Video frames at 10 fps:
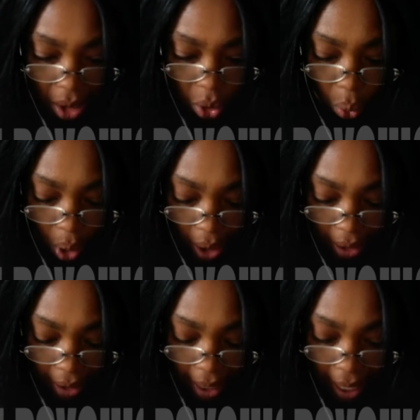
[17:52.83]

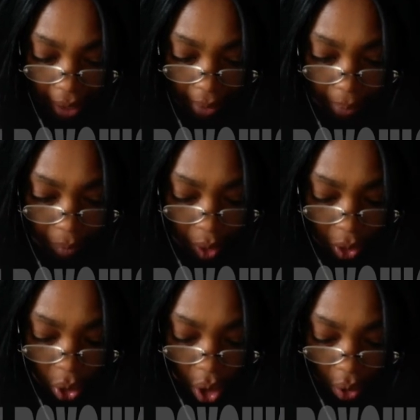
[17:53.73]
towards a
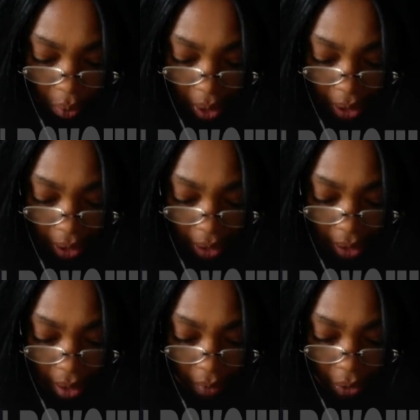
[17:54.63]

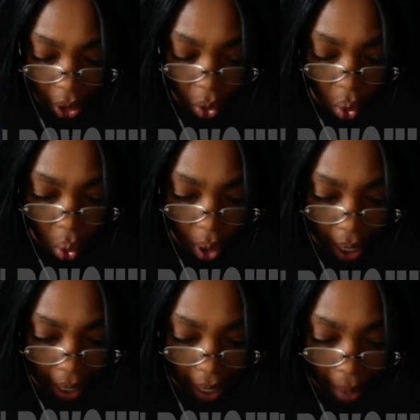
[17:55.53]
Taurus, Virgo, or
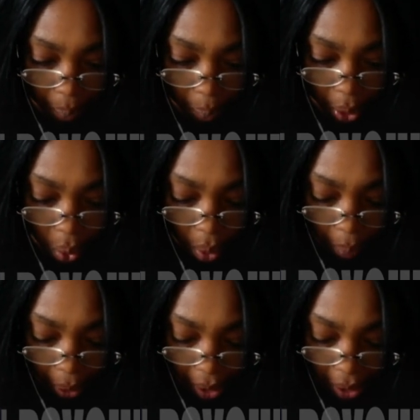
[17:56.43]
a Capricorn
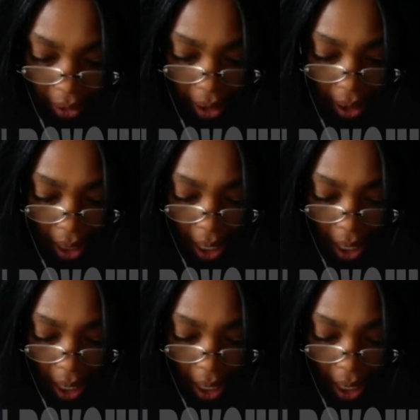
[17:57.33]
person.